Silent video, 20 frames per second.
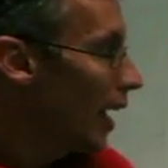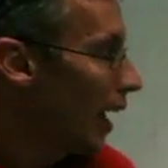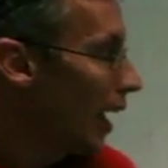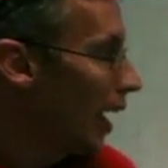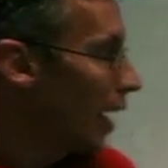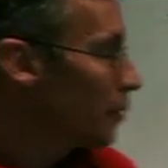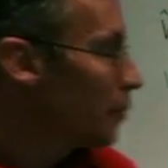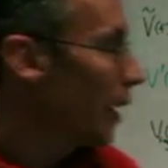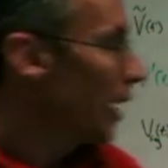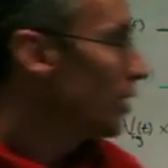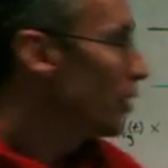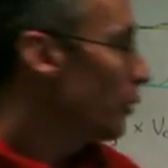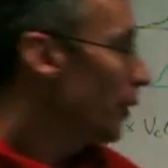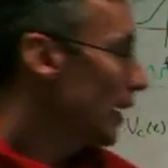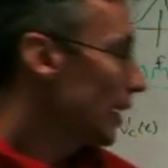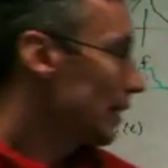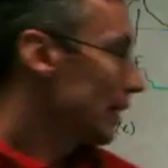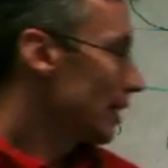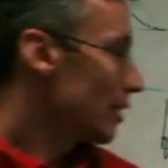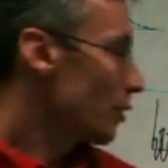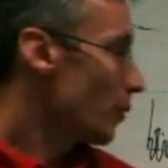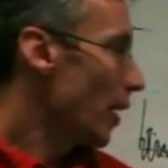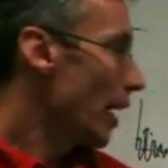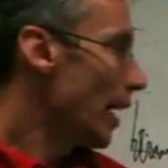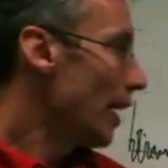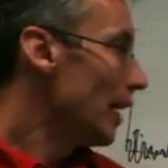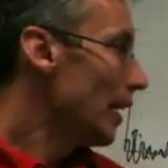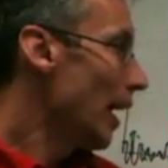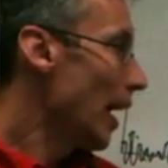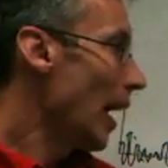And by doing it this
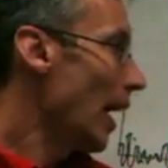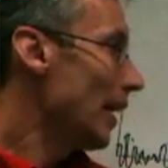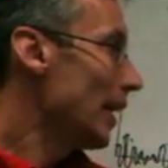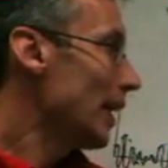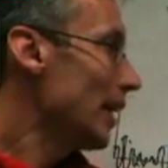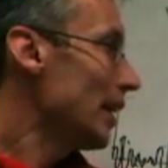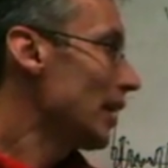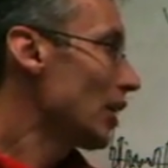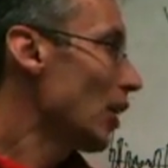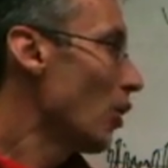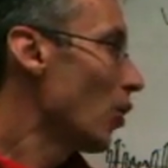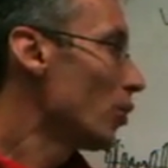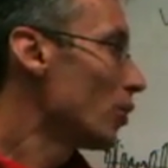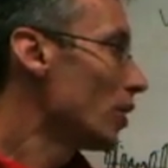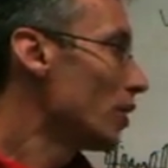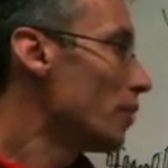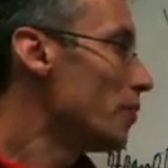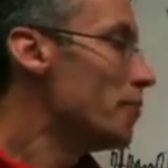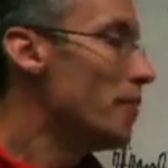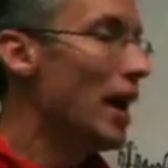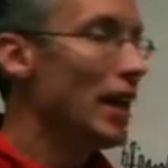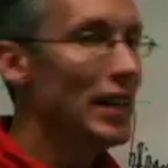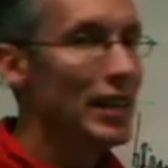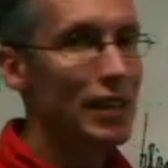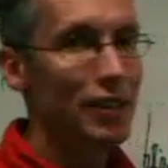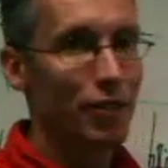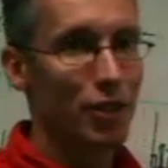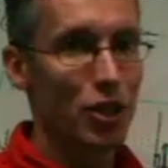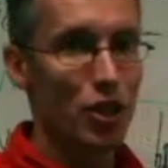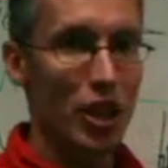way, I can encode many
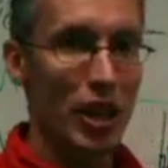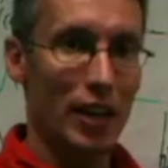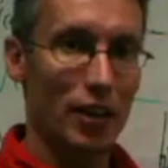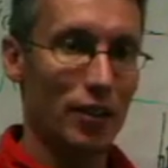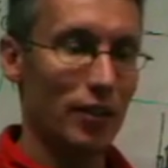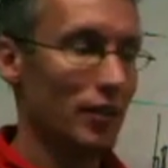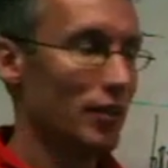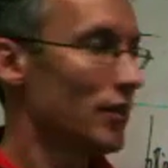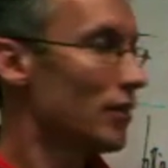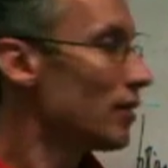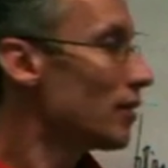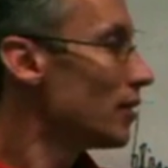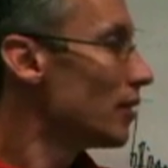different channels